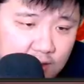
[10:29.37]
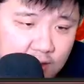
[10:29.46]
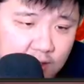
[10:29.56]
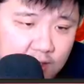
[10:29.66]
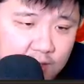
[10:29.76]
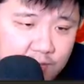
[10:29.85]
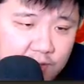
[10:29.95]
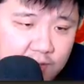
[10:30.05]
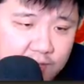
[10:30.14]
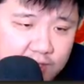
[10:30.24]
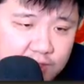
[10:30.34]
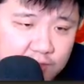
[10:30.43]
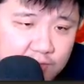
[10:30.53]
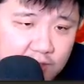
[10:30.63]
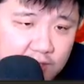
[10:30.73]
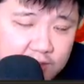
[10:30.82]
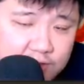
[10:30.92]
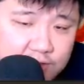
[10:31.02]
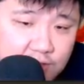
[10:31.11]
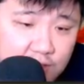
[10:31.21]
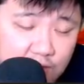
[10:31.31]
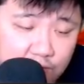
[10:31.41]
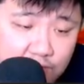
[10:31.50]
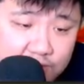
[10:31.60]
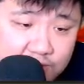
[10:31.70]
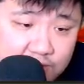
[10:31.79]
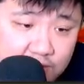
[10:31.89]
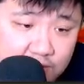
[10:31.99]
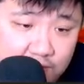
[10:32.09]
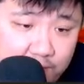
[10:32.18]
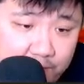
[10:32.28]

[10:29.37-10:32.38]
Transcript: I end up in a matchup against Registeel